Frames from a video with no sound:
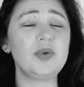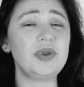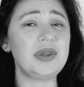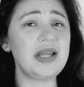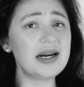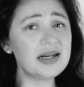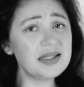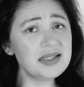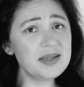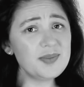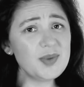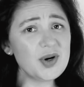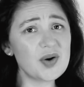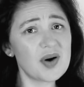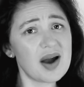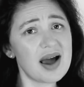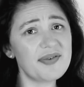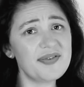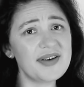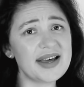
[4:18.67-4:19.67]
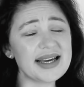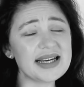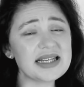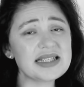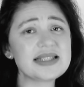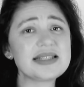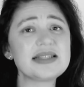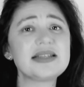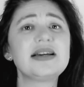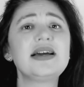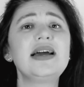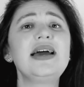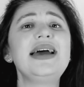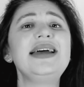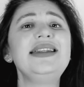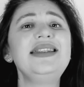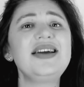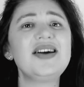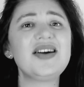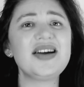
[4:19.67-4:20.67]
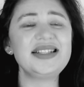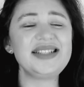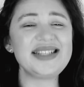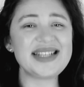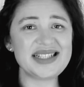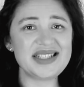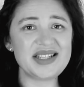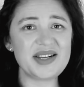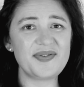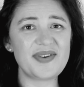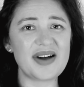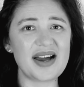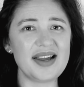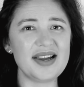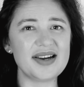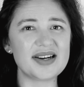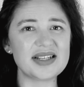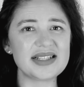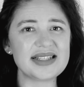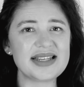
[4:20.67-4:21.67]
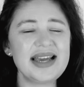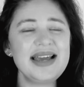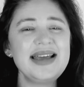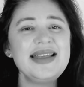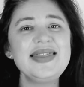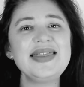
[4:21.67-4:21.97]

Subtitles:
their demographics, and their identifiers.